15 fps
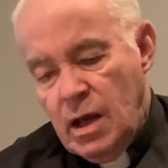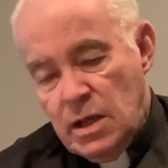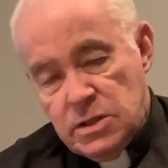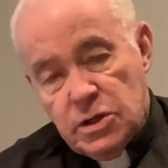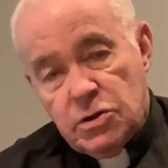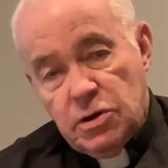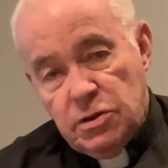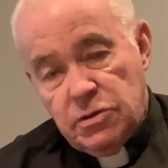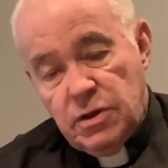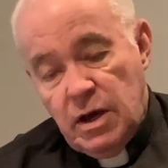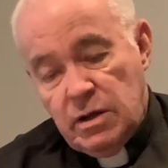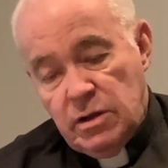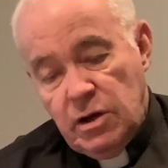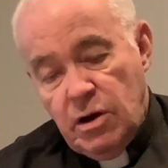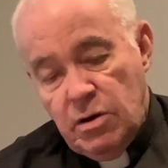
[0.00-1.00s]
It's a good
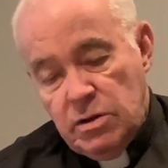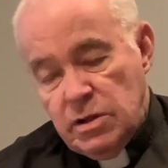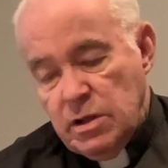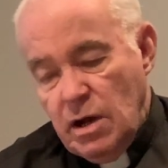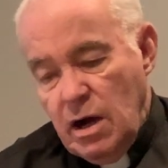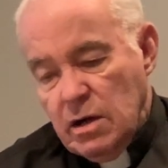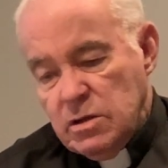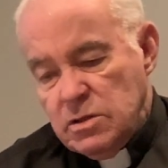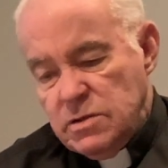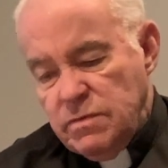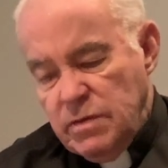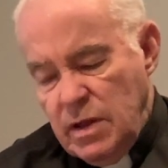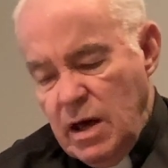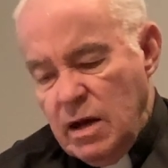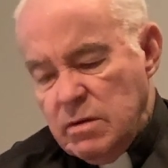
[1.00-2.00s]
thing to go to the doctors
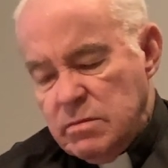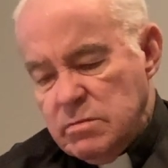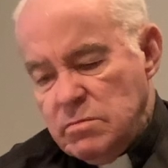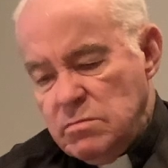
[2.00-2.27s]
for that.